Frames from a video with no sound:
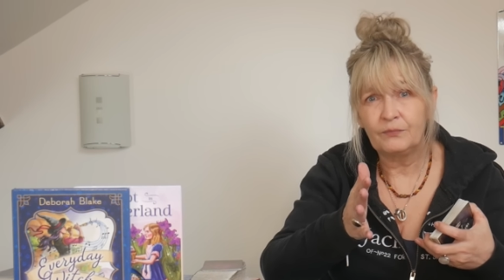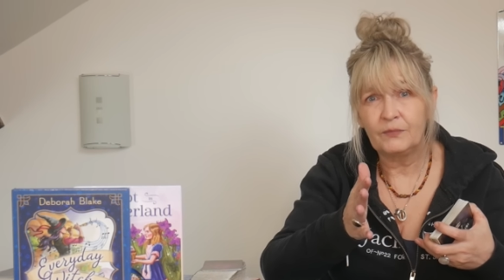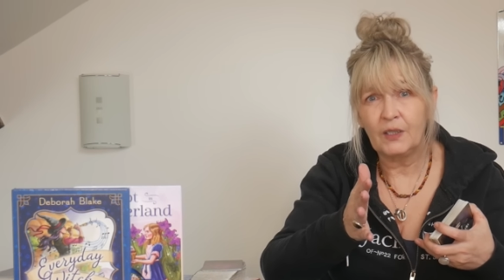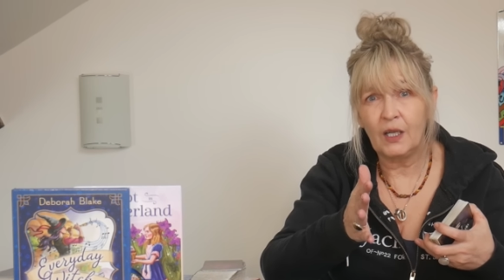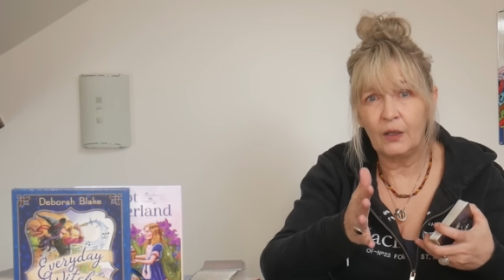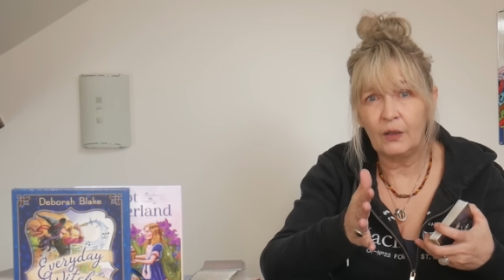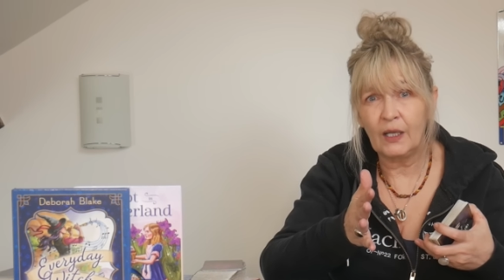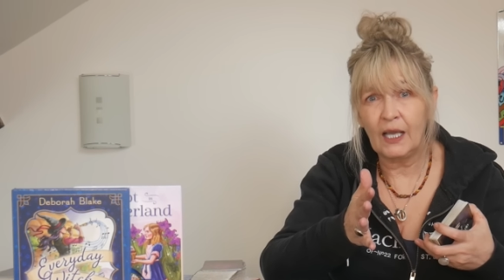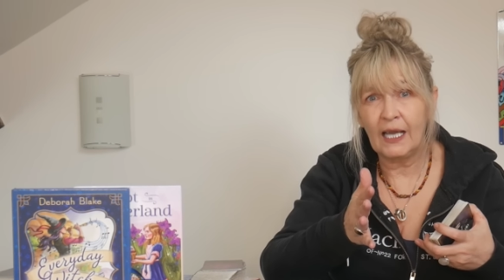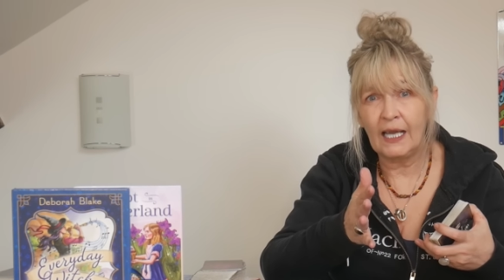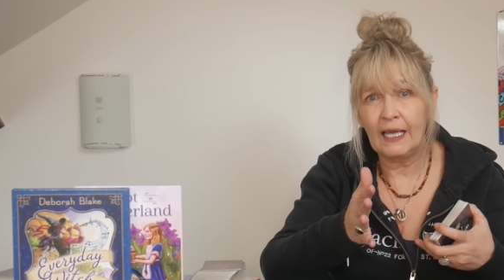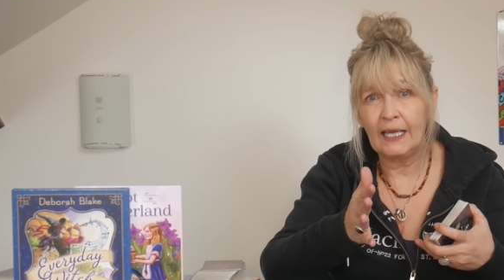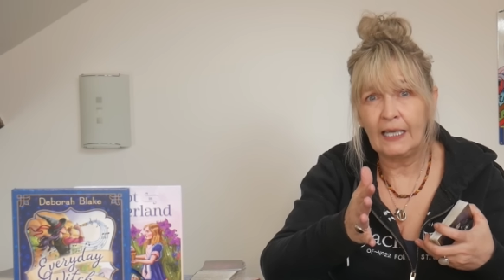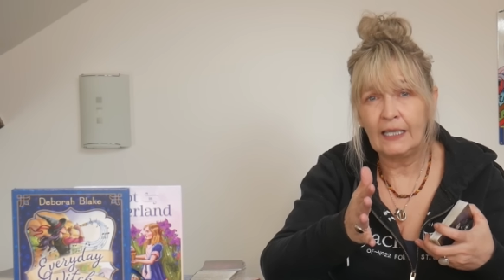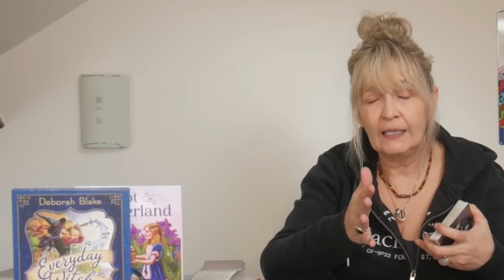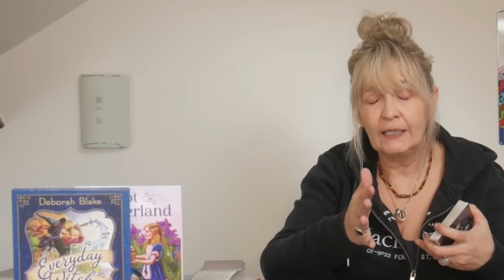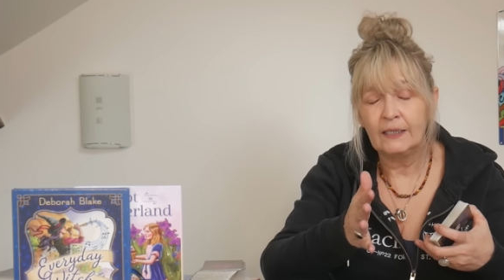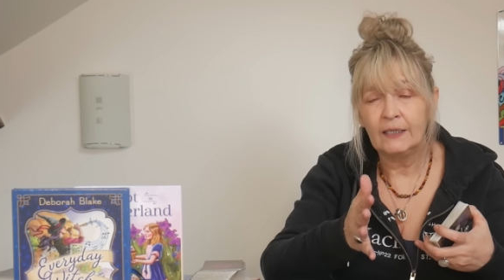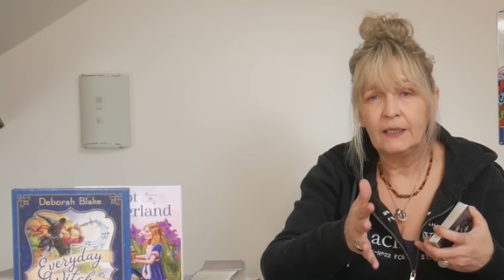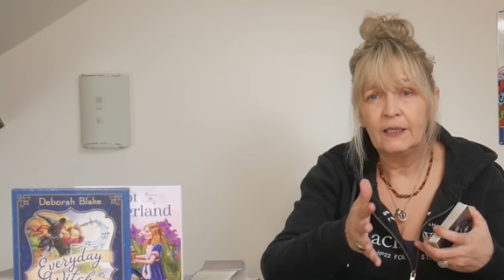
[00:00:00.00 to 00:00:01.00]

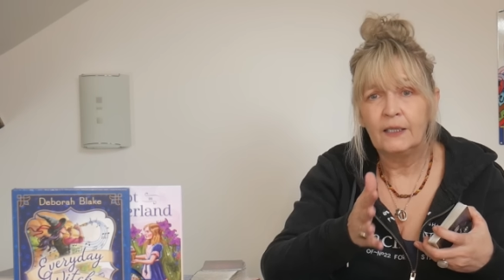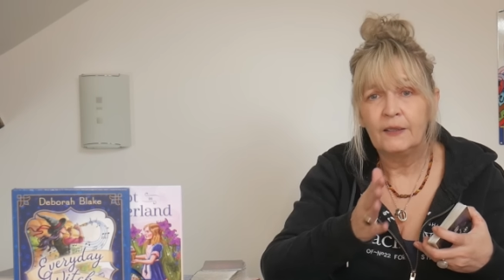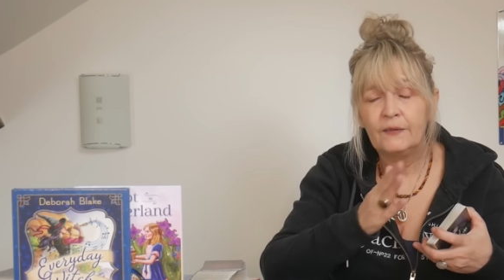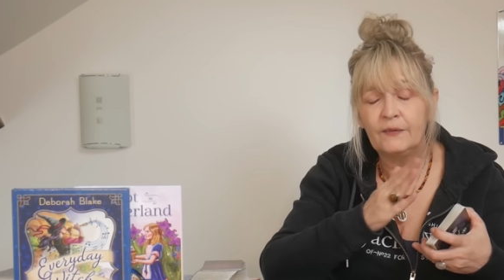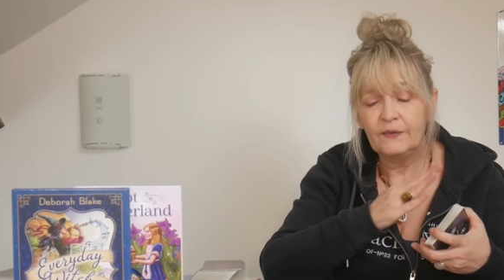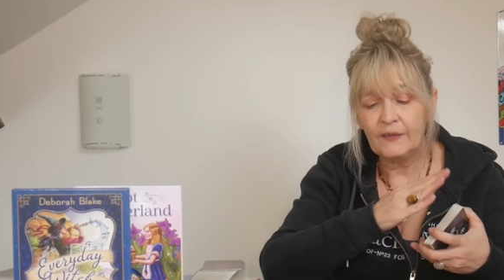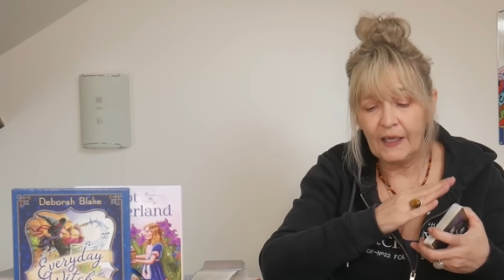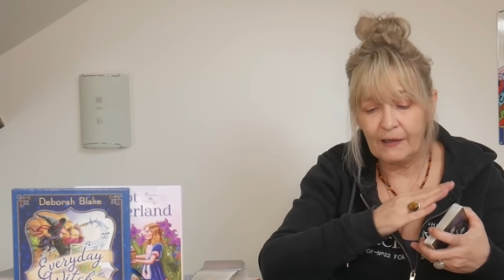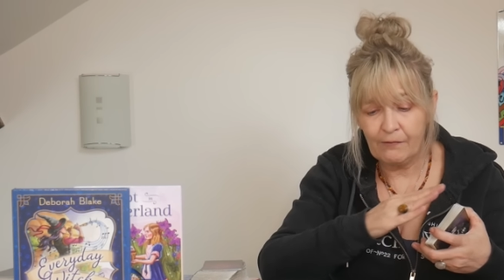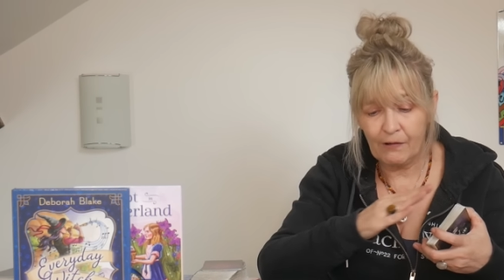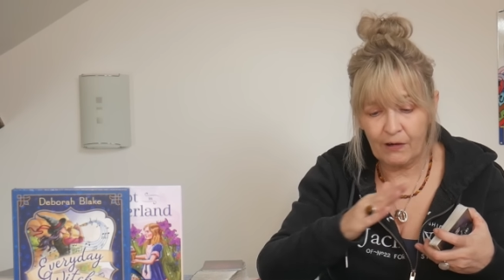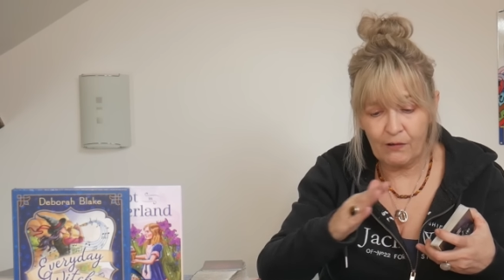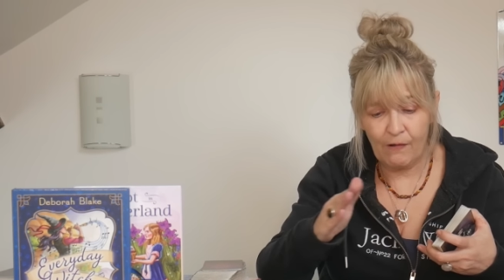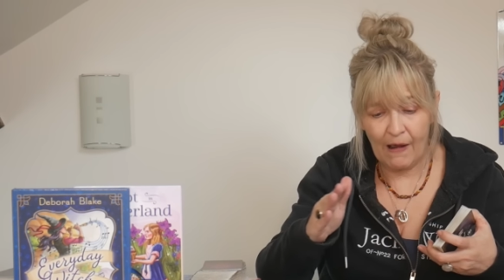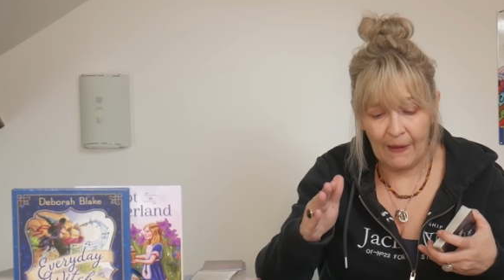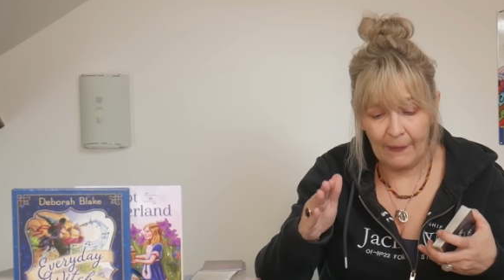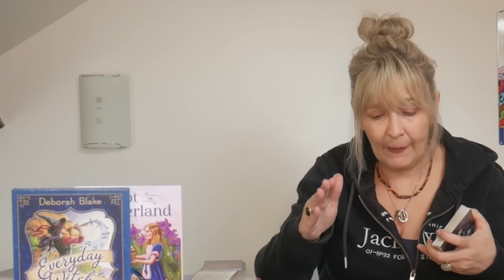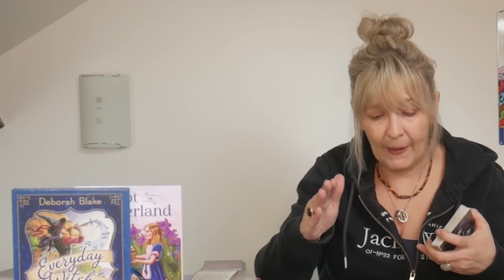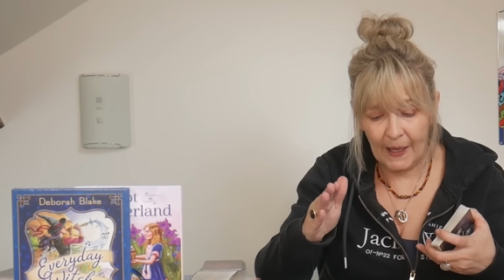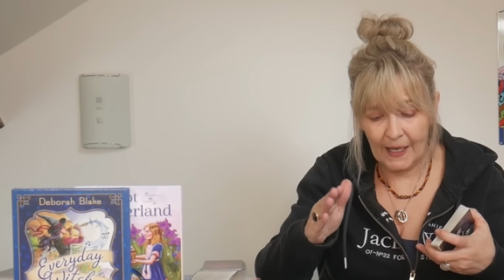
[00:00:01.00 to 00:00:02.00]
okay, they
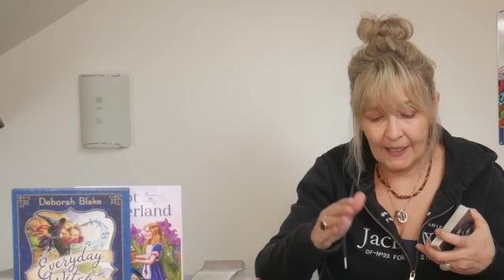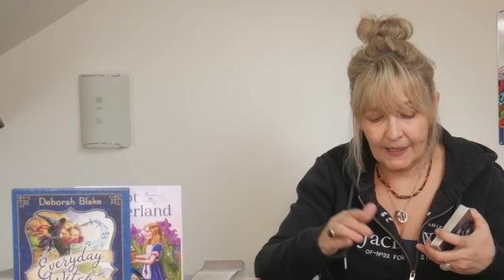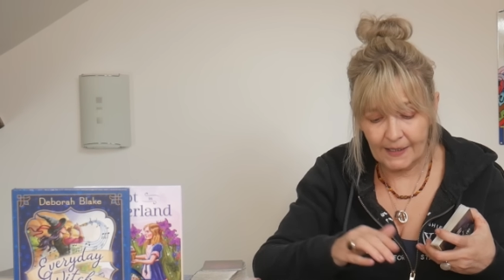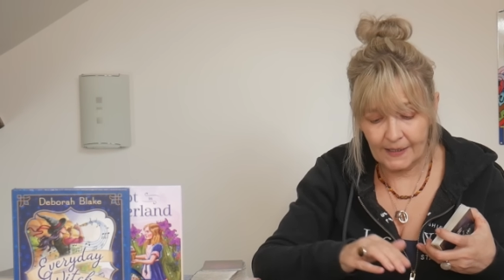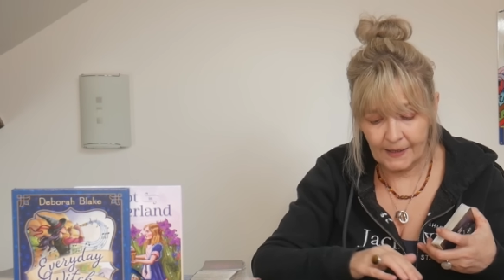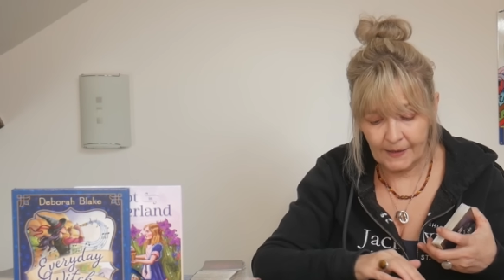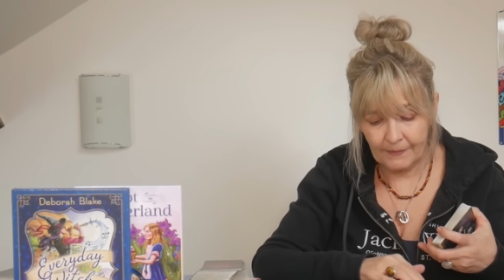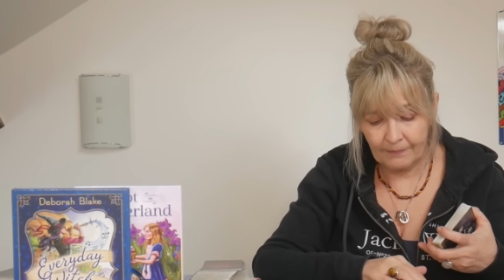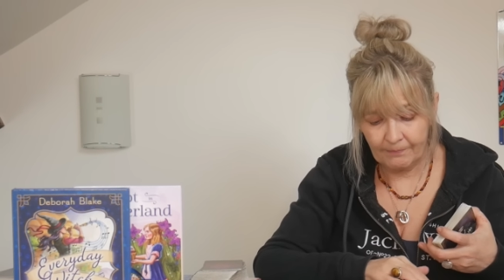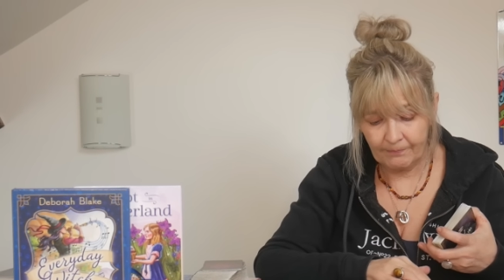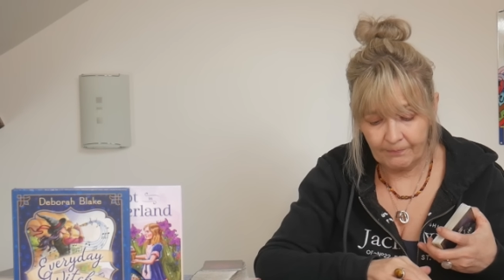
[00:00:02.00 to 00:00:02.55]
regret that.